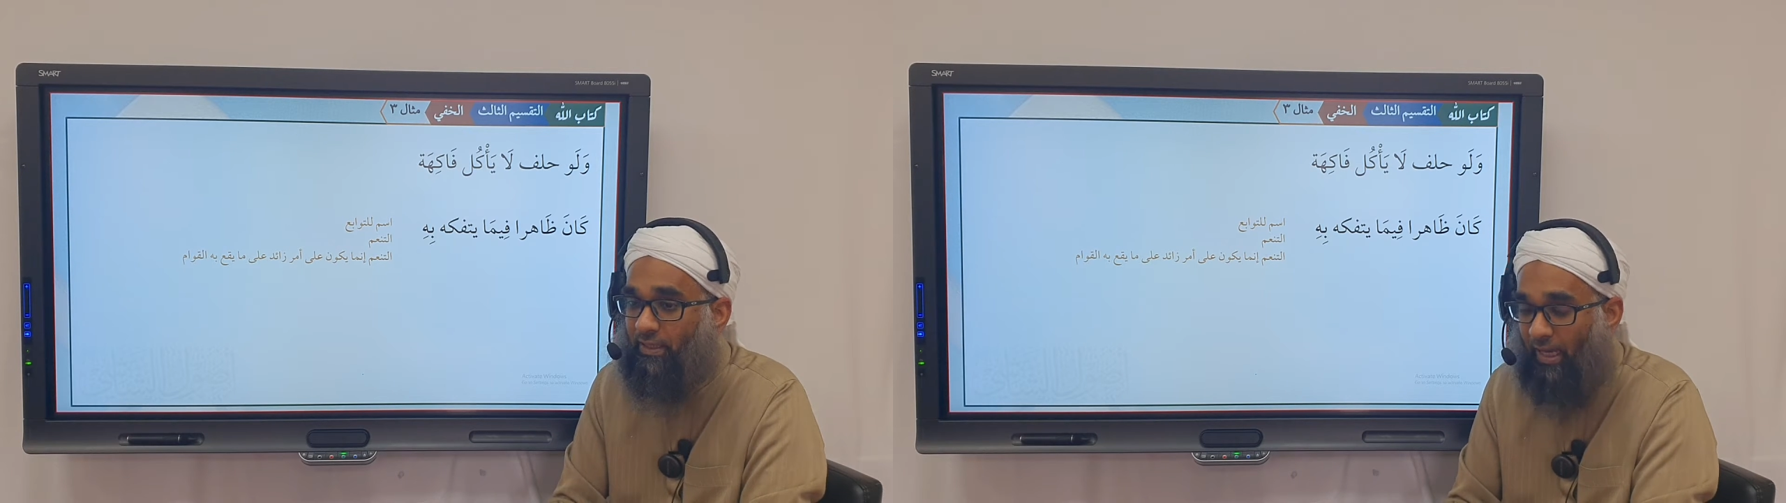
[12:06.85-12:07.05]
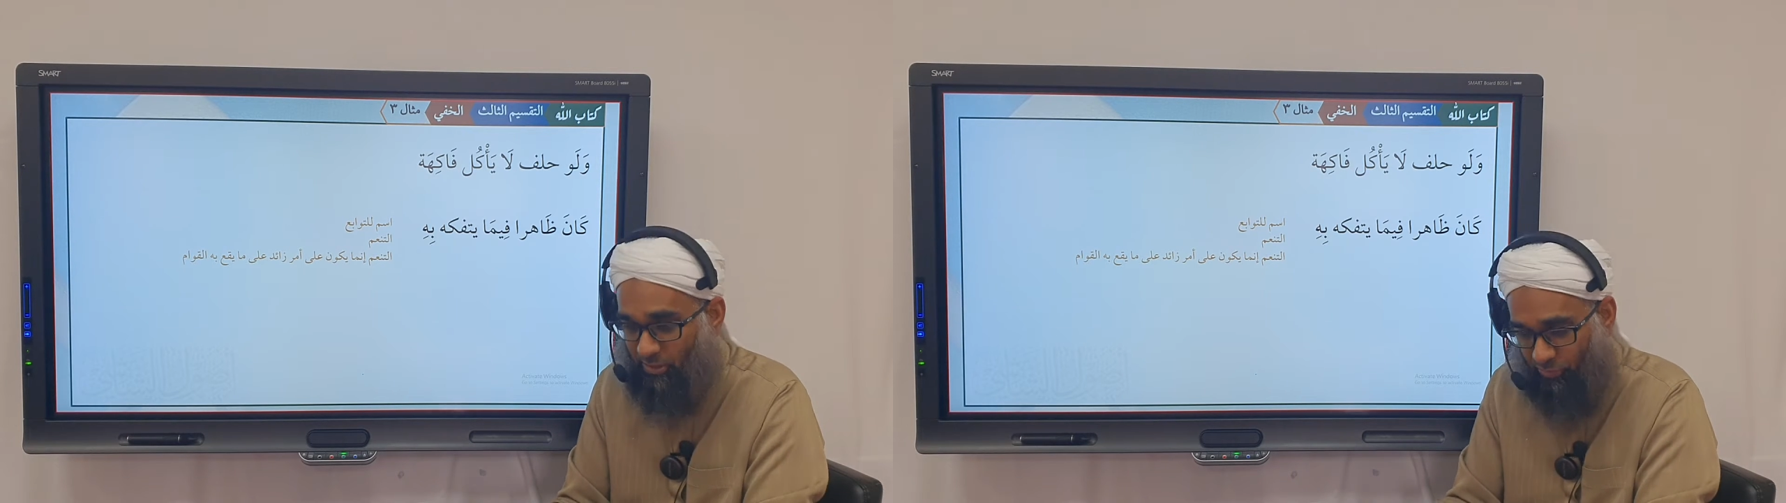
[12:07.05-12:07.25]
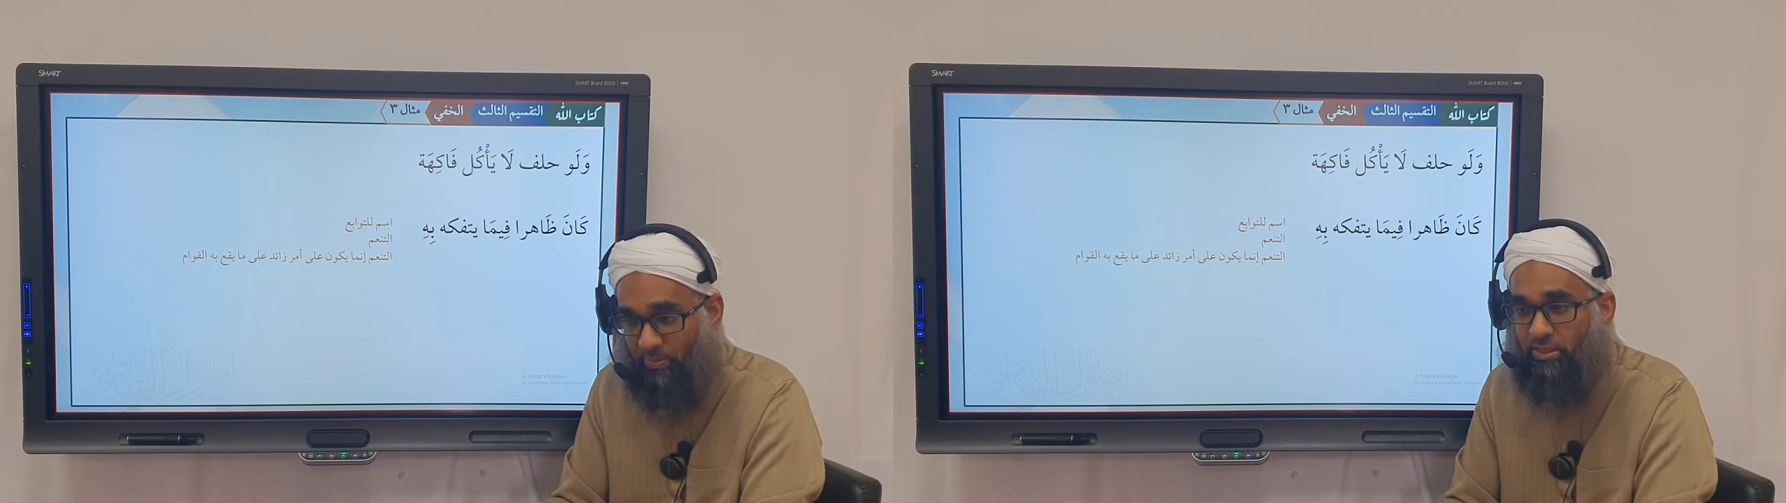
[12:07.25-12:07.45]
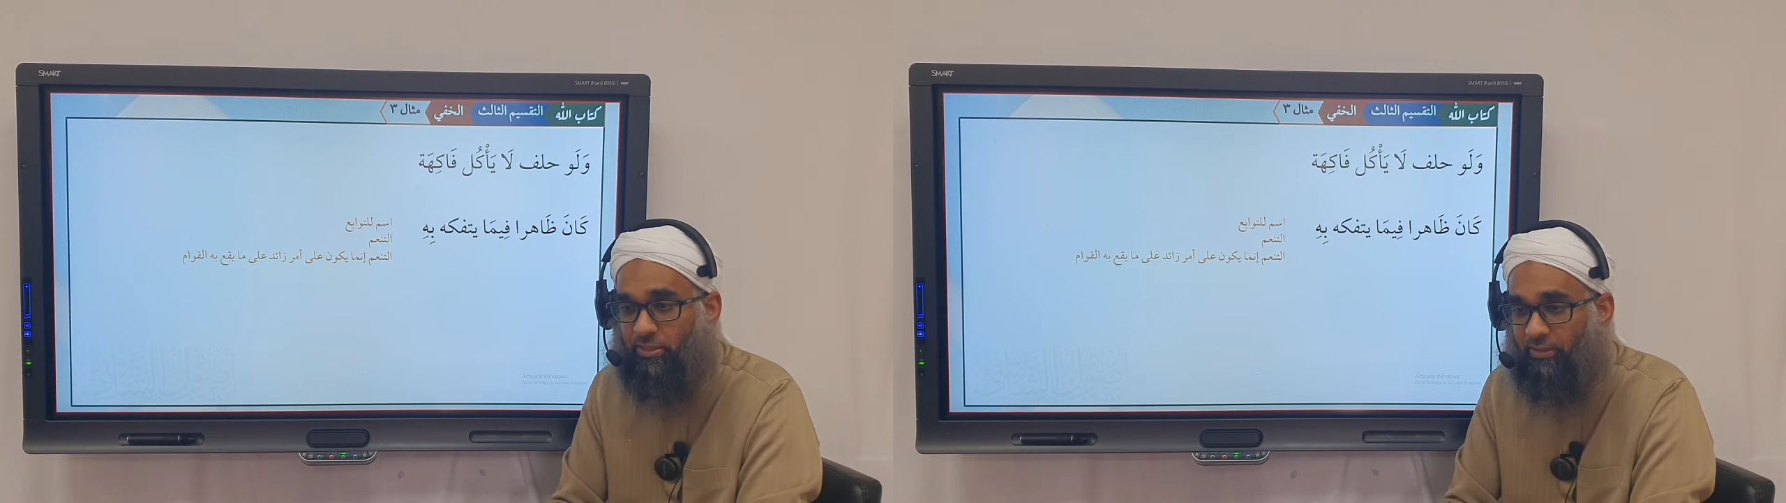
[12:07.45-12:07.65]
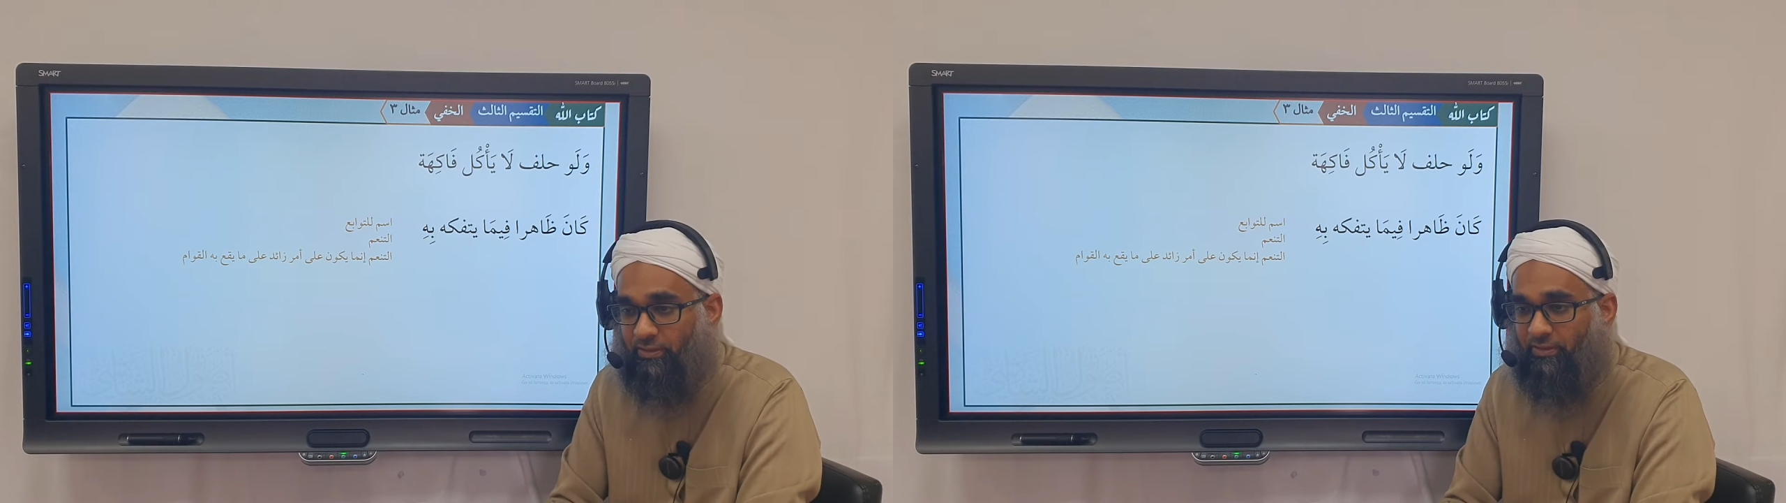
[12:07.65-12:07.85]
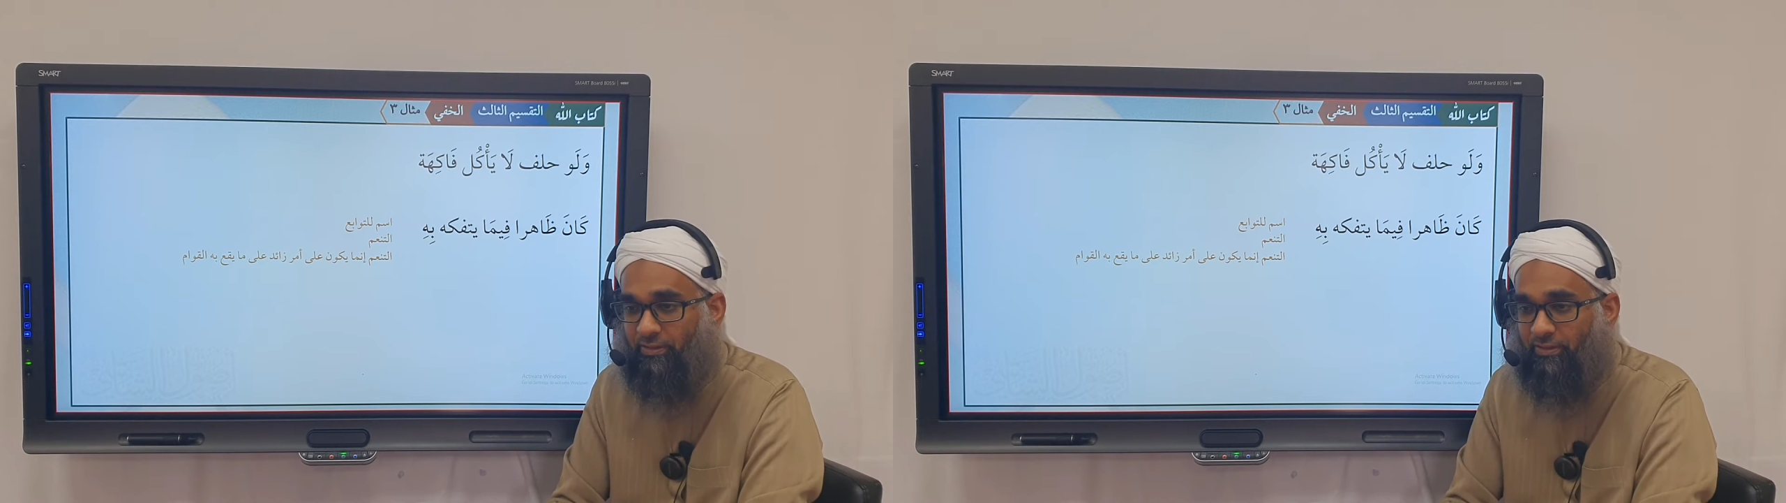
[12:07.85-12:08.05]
ice cream is dessert.